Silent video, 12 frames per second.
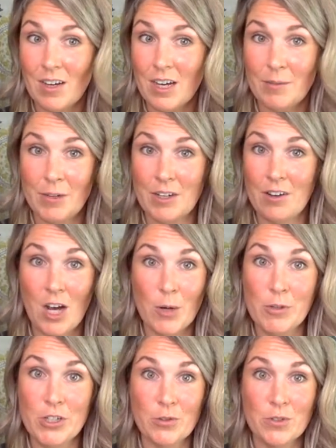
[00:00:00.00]
I mean, I
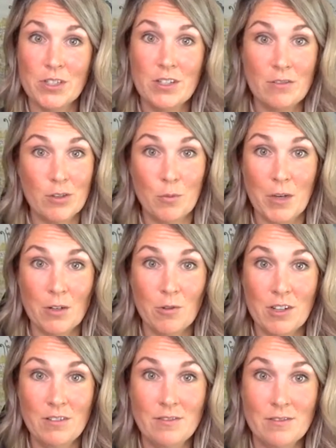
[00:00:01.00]
would use it if you made
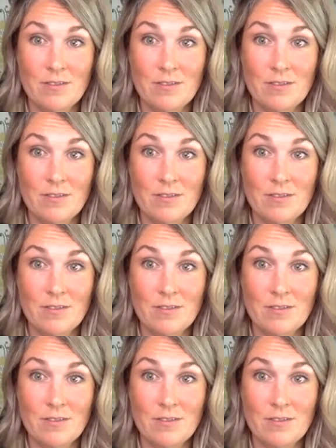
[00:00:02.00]
one.